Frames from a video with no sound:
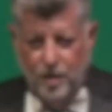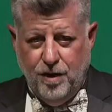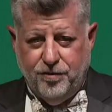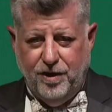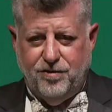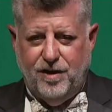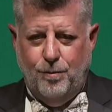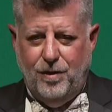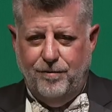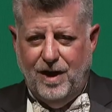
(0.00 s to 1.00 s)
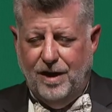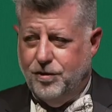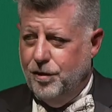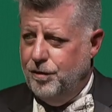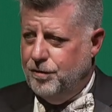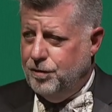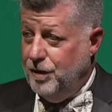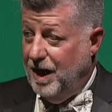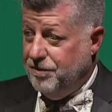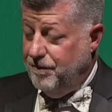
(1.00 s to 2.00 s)
Since then, we've done two
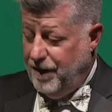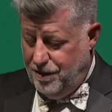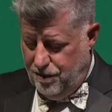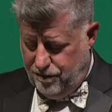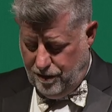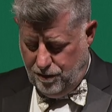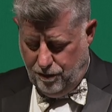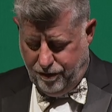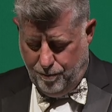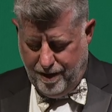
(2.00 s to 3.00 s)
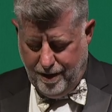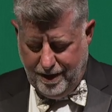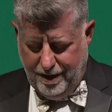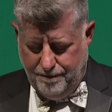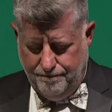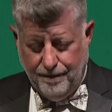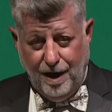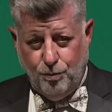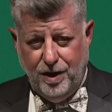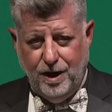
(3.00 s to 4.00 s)
dozen venues in North America,
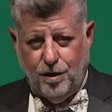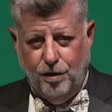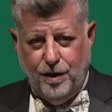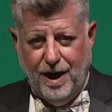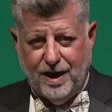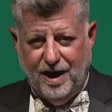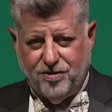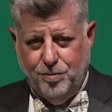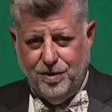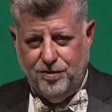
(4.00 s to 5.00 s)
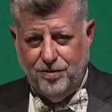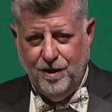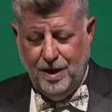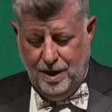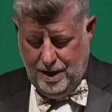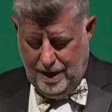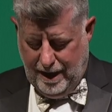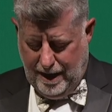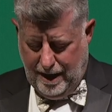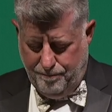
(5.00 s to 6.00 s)
and we include our customers
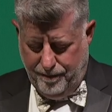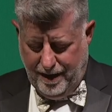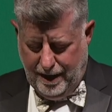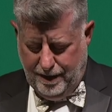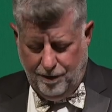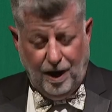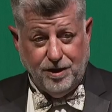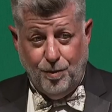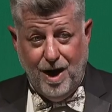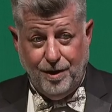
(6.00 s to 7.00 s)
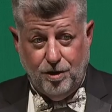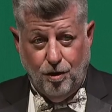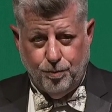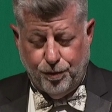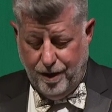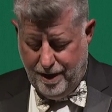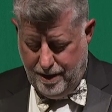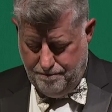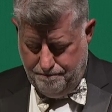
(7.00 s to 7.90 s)
like the Miami Grand Prix,